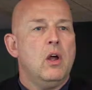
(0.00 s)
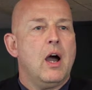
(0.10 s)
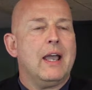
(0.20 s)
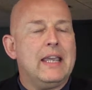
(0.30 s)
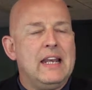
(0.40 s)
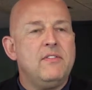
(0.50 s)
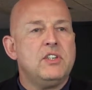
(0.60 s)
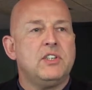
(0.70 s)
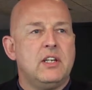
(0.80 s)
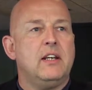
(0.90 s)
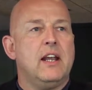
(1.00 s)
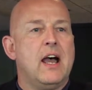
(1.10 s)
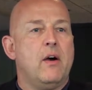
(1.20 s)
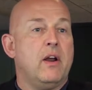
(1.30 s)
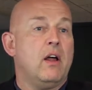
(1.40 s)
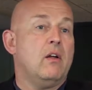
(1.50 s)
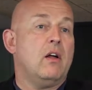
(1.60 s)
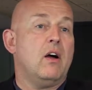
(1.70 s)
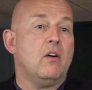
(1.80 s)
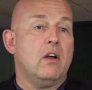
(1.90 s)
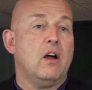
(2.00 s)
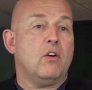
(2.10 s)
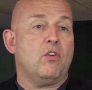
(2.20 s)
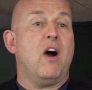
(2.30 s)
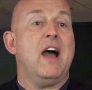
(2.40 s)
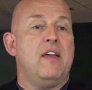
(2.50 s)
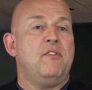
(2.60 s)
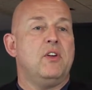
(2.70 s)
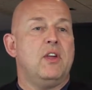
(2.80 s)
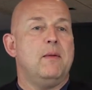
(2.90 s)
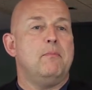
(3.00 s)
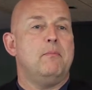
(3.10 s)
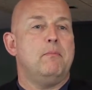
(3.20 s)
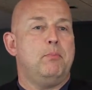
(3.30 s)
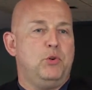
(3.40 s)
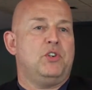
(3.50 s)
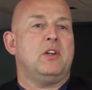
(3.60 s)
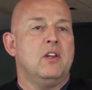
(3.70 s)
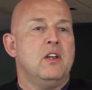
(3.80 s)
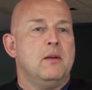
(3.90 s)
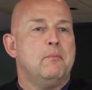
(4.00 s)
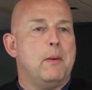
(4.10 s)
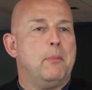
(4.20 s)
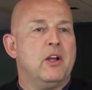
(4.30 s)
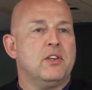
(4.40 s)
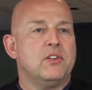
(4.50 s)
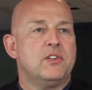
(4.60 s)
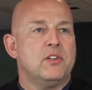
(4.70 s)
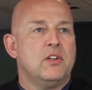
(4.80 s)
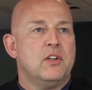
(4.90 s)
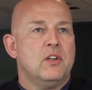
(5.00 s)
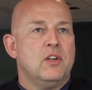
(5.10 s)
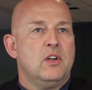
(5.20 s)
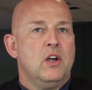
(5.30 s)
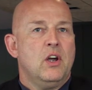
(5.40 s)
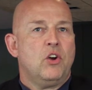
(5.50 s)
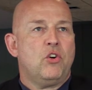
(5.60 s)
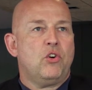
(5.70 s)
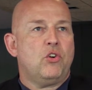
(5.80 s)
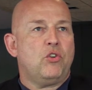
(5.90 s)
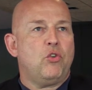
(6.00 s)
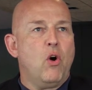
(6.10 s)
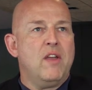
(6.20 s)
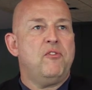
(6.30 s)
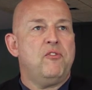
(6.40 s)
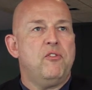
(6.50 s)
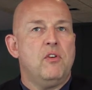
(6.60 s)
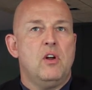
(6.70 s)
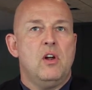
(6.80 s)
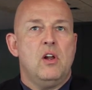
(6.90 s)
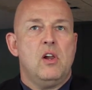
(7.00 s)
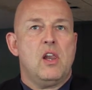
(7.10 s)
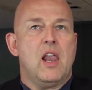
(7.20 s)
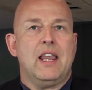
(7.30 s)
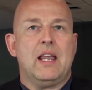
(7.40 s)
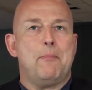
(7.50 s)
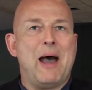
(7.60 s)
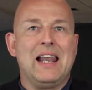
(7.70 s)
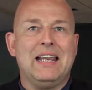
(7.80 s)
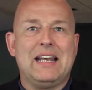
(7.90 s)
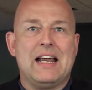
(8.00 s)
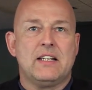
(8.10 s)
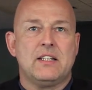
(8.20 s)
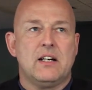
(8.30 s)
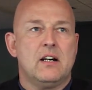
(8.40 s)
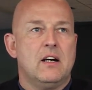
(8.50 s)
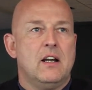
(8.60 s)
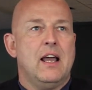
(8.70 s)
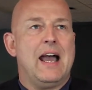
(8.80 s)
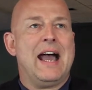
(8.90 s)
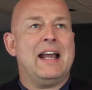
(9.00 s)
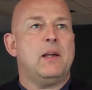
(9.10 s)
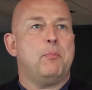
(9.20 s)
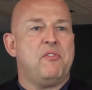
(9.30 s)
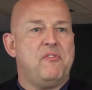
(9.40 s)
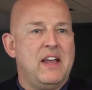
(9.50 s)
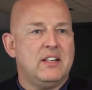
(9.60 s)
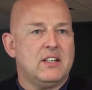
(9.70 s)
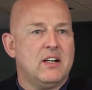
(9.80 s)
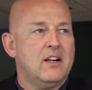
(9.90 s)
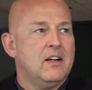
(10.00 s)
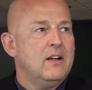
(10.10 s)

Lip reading: I can even see now, and I'll cry if you keep pushing my buttons. Cruyff, like a ballet dancer and a professor